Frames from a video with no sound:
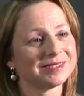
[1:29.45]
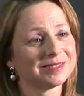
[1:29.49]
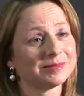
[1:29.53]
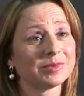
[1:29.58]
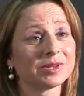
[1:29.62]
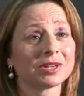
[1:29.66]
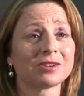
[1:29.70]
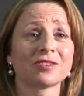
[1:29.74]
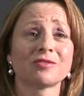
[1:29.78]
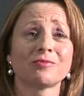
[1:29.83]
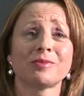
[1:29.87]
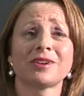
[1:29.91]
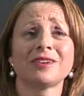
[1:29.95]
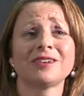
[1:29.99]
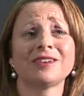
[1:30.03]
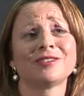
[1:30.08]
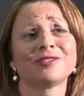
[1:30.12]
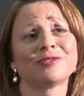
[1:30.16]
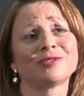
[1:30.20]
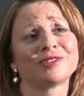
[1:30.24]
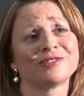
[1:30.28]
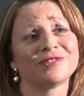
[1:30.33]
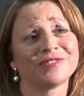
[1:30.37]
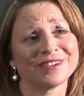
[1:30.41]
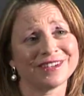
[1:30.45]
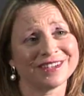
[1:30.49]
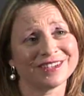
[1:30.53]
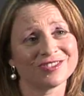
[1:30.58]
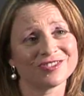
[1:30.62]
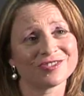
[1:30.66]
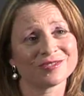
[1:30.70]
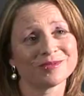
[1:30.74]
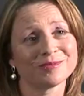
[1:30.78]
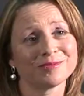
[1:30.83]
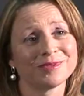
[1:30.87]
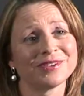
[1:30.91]
because we're in an
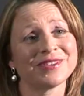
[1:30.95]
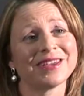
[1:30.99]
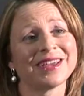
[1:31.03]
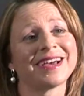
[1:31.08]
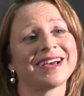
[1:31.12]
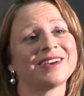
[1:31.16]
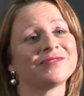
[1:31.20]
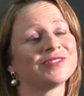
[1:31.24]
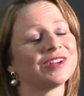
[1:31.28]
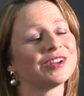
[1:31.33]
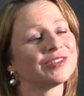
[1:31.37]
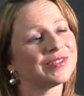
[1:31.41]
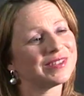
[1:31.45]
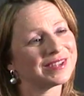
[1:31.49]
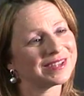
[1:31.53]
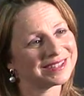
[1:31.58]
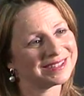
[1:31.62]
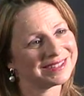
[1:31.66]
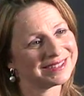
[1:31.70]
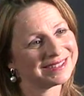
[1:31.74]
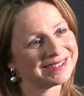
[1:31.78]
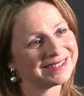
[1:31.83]
orphanage where they have nothing.